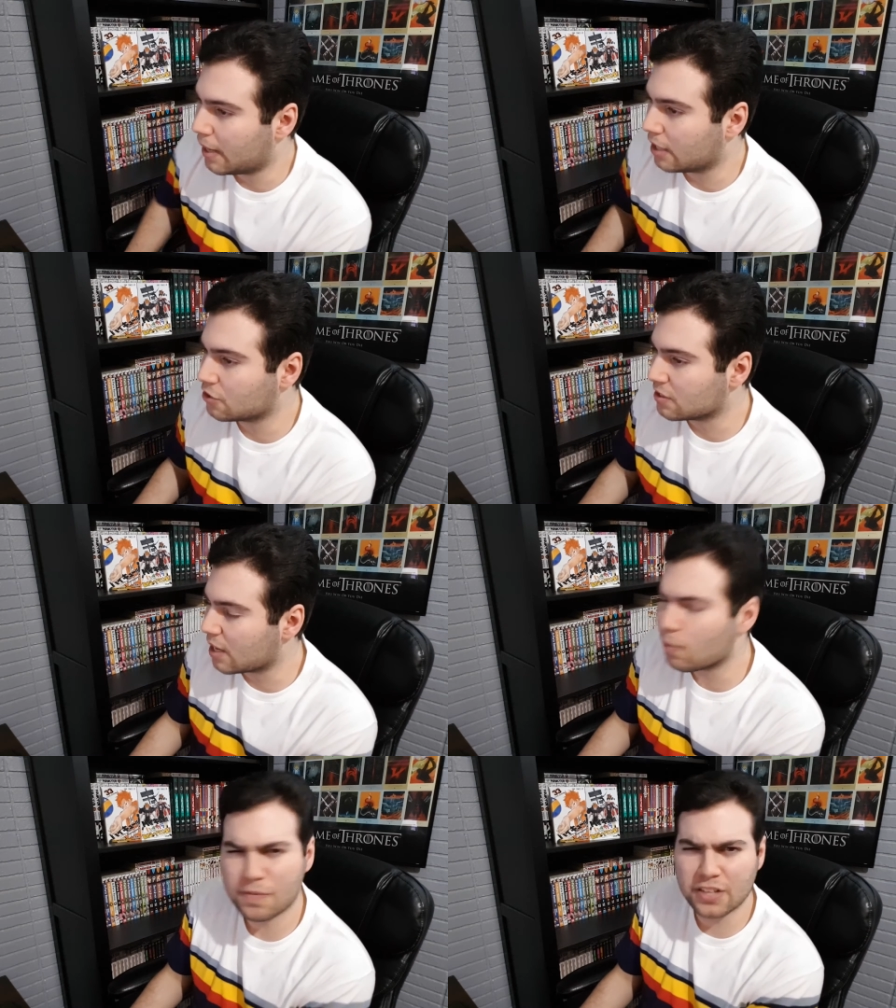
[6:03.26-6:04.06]
match because
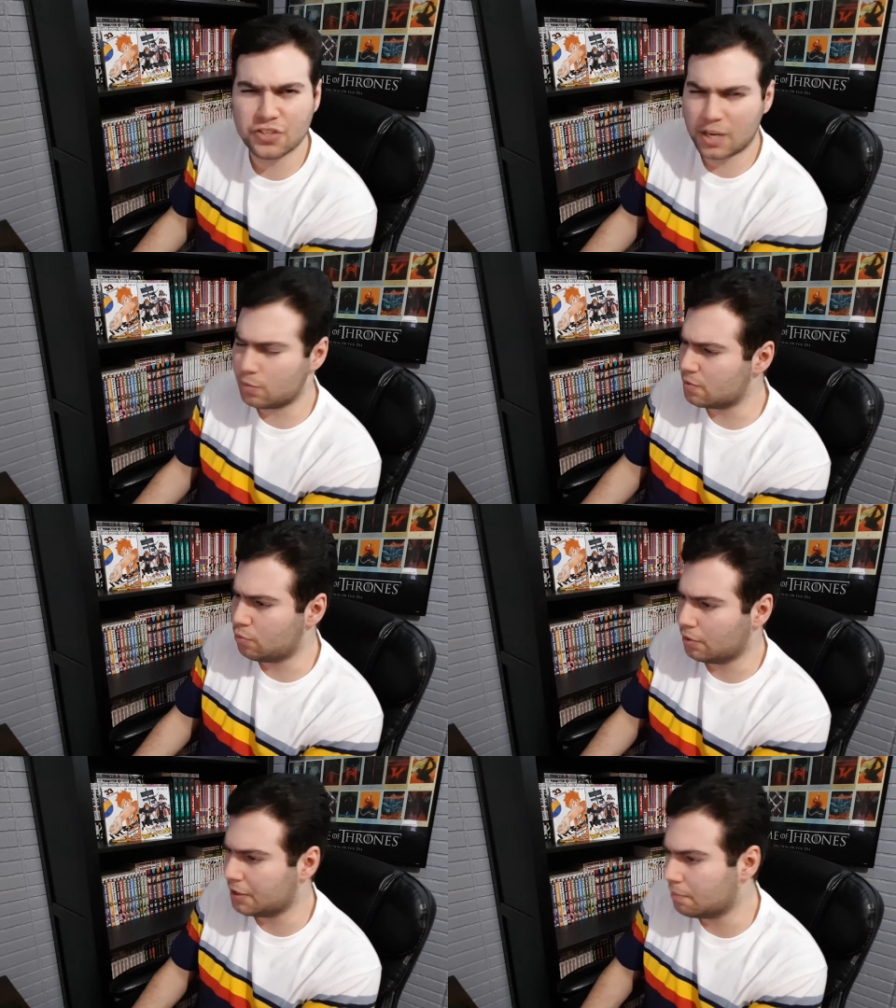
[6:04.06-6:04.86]
that revenge game was
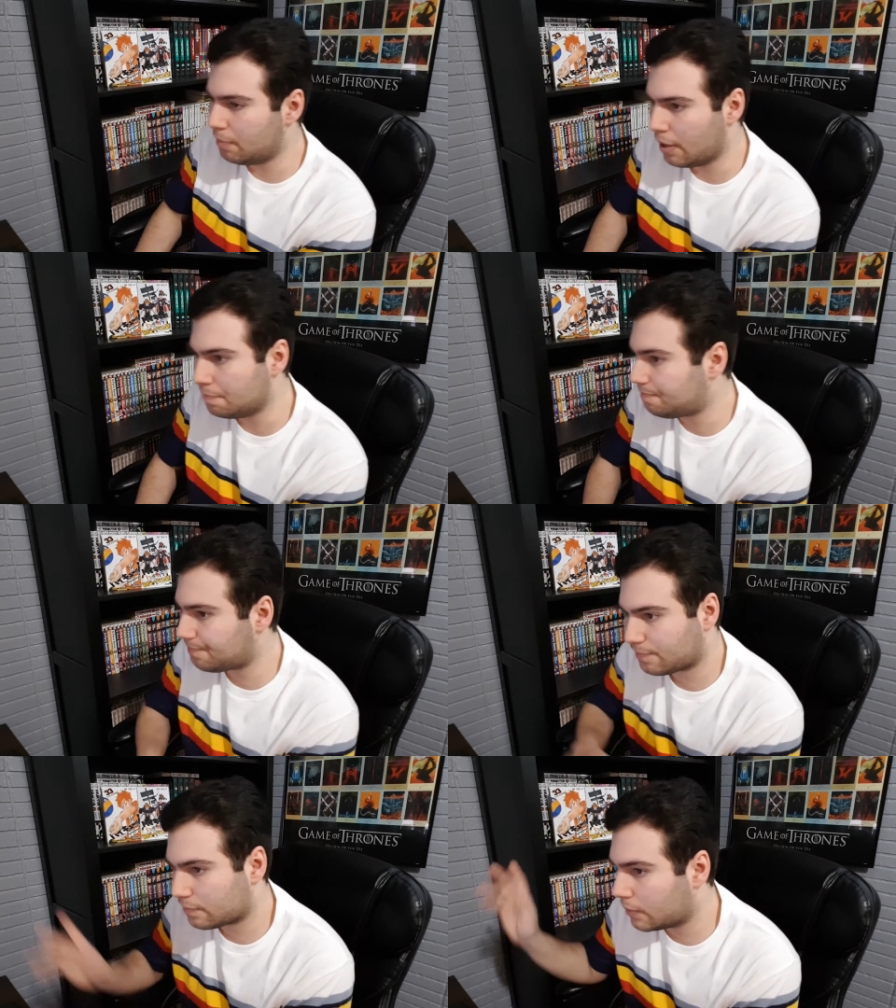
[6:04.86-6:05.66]
brilliant, but
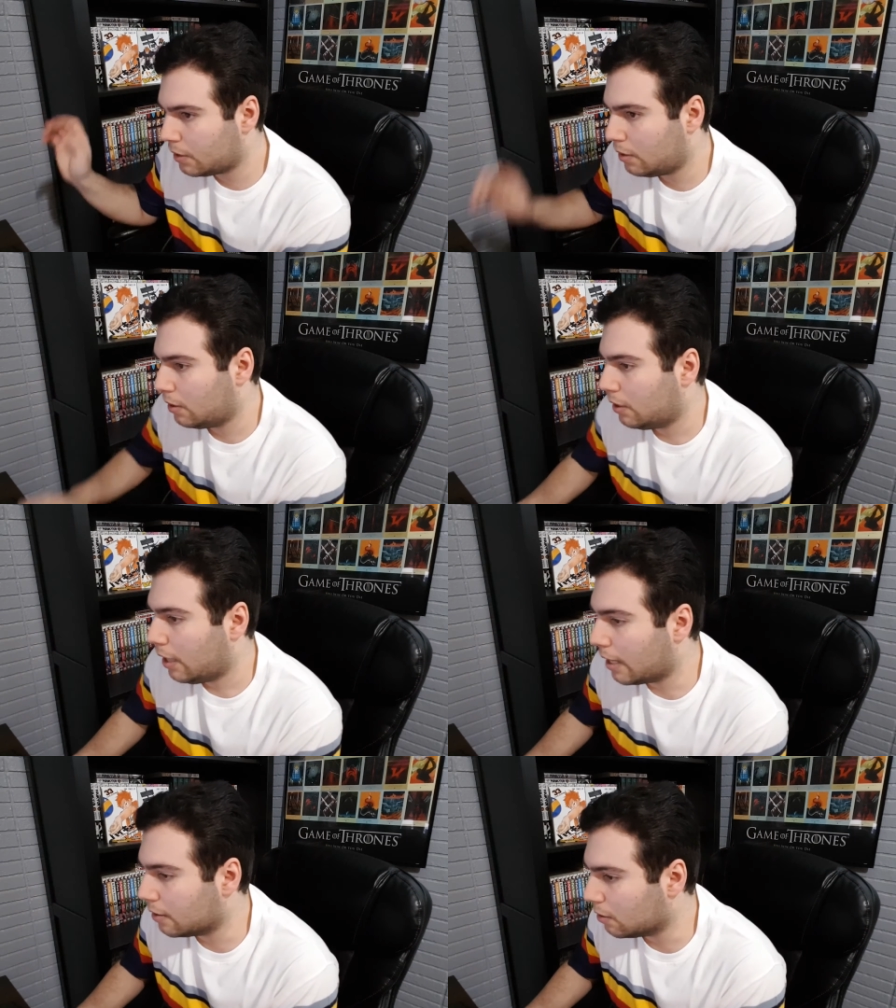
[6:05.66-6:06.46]

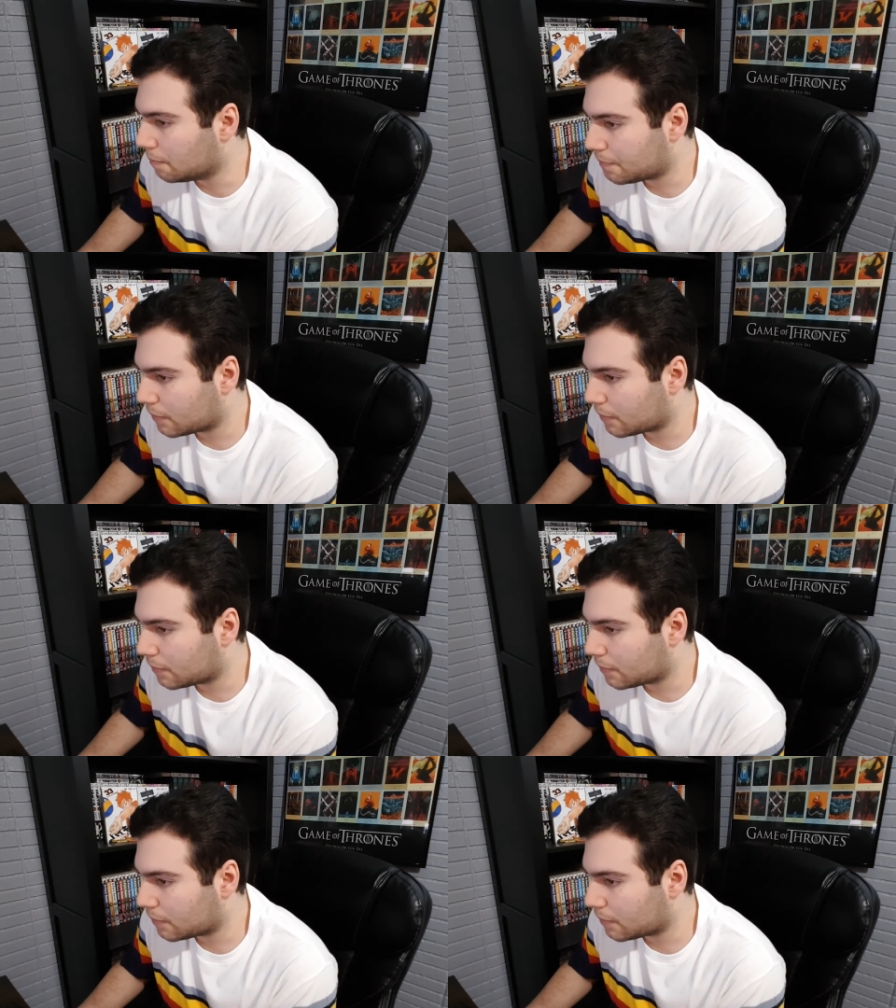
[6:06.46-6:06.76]
I don't know.